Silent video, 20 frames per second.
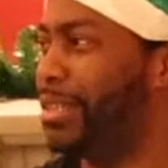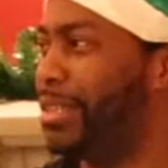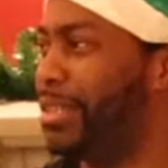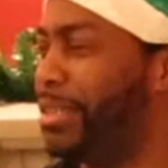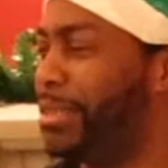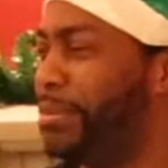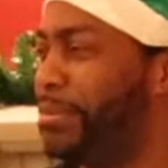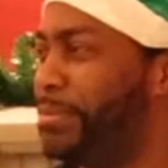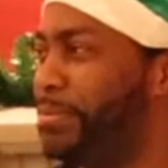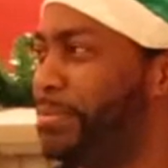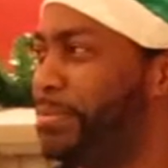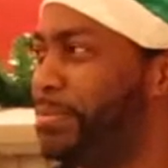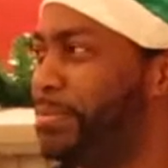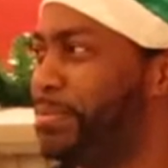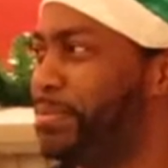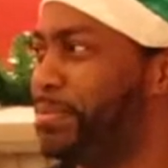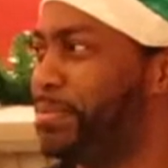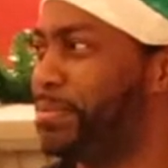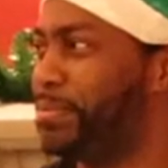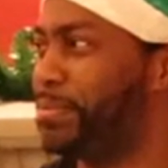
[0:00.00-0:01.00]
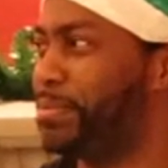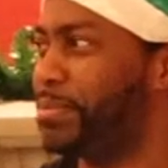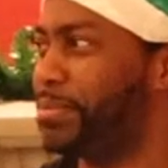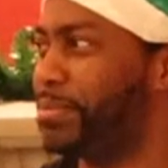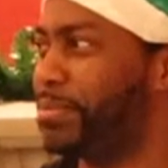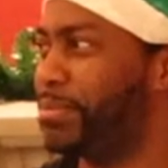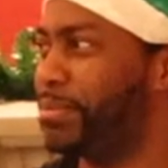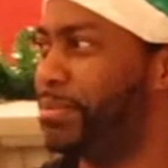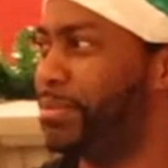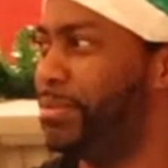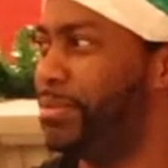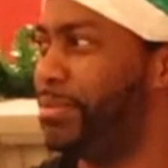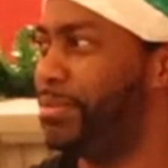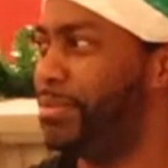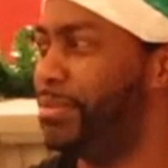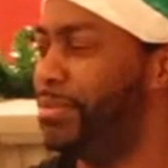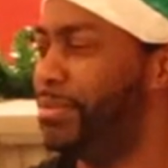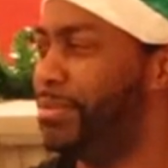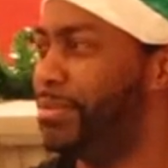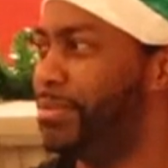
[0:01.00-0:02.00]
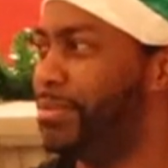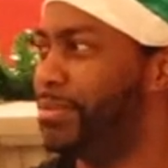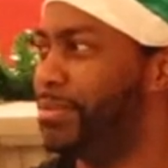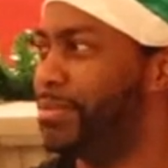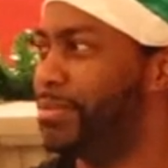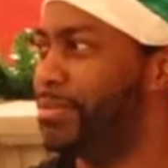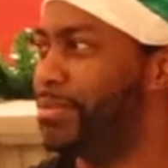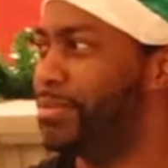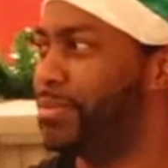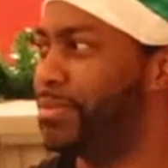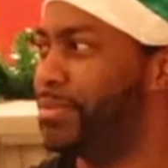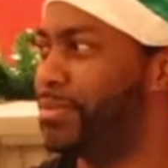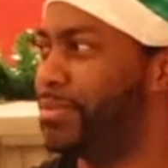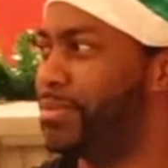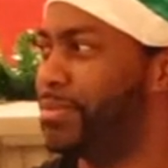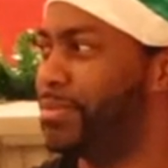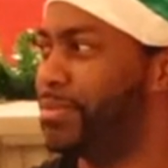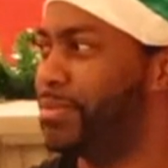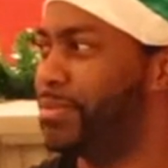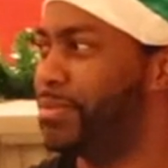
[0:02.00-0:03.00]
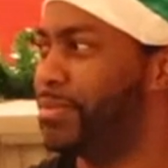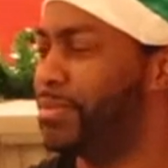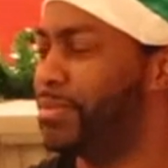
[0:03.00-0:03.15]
No words are spoken by the person on screen.